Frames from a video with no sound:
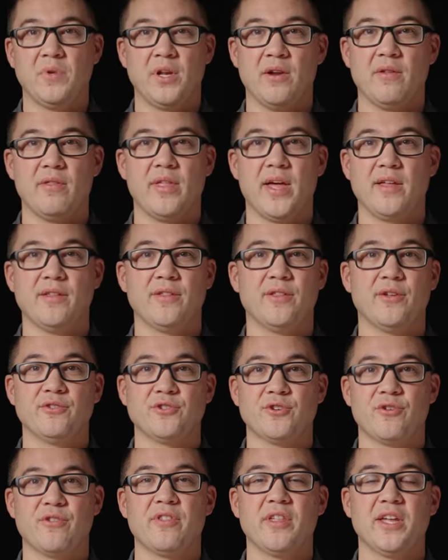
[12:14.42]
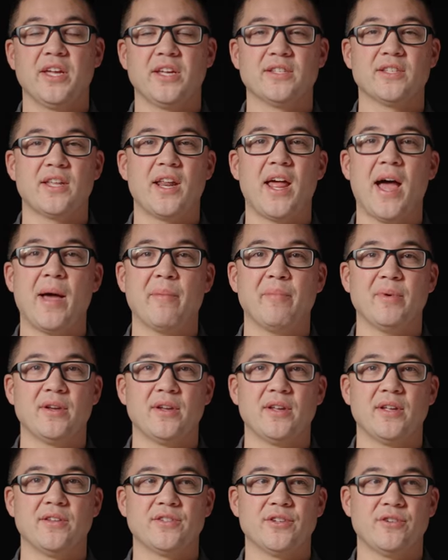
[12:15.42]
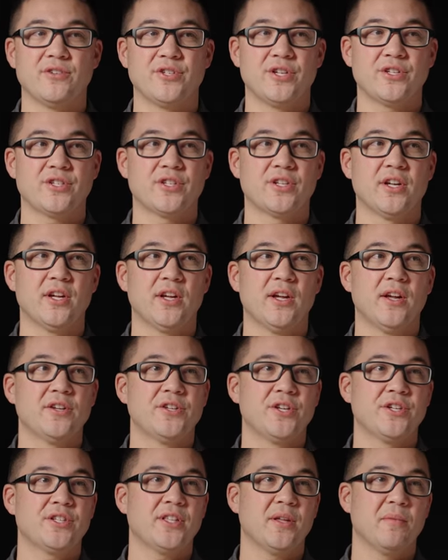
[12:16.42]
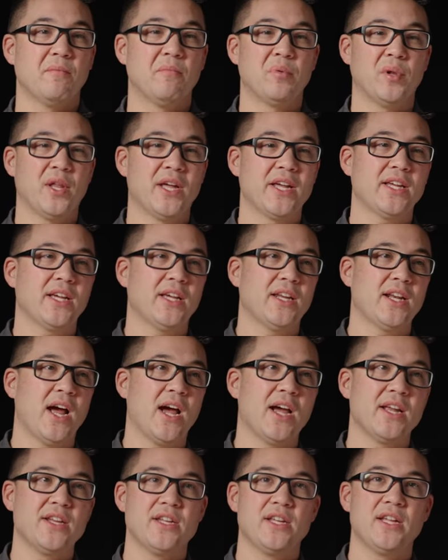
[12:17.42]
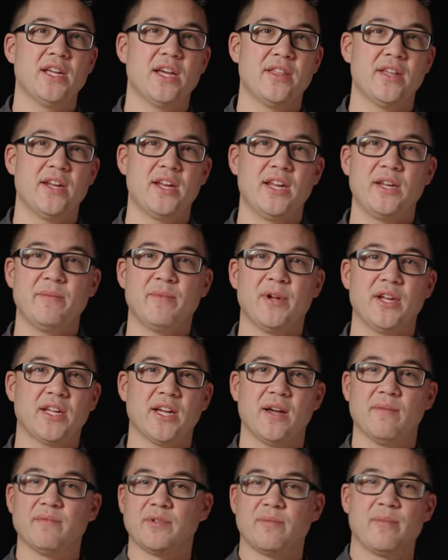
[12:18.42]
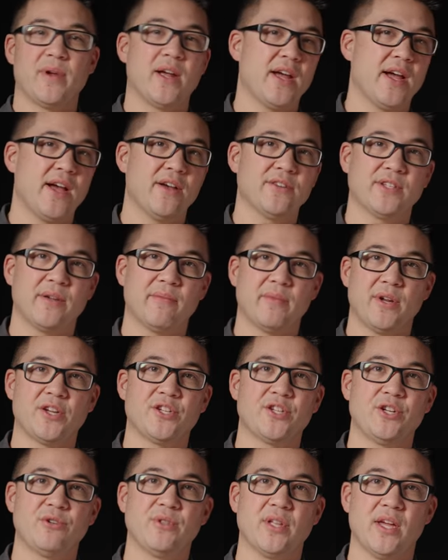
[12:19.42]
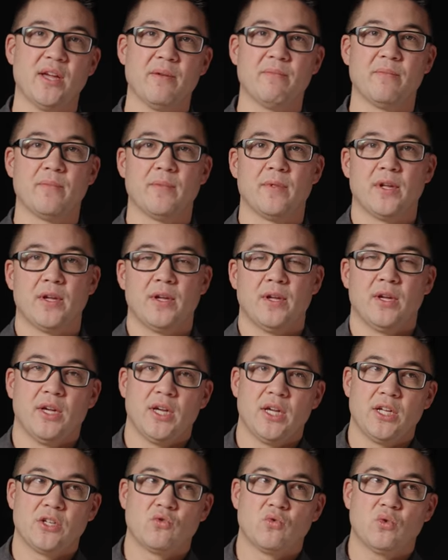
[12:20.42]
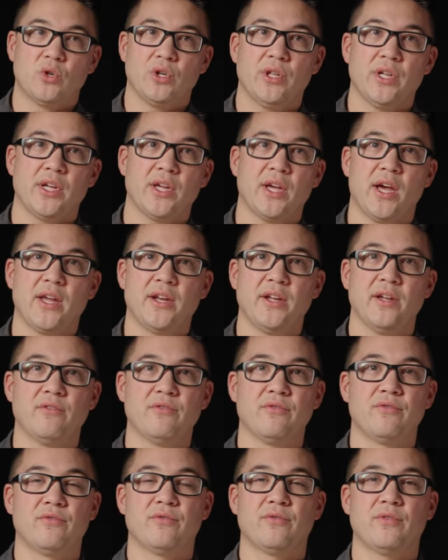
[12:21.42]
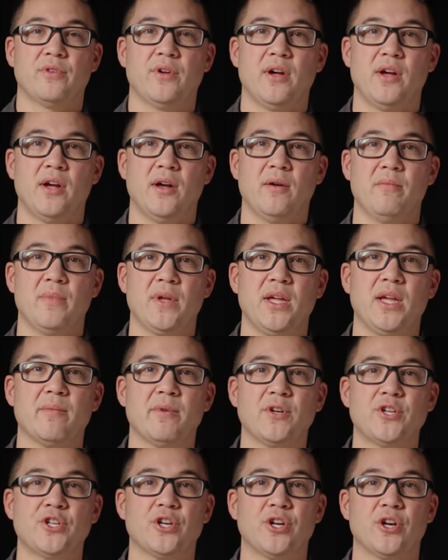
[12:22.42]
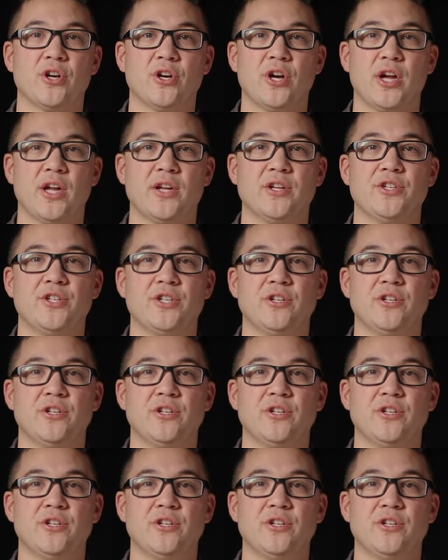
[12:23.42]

You know that those are things that happen, and so just just the blanket idea that anybody comes in my house, I'm going to shoot them, is really kind of um, immature and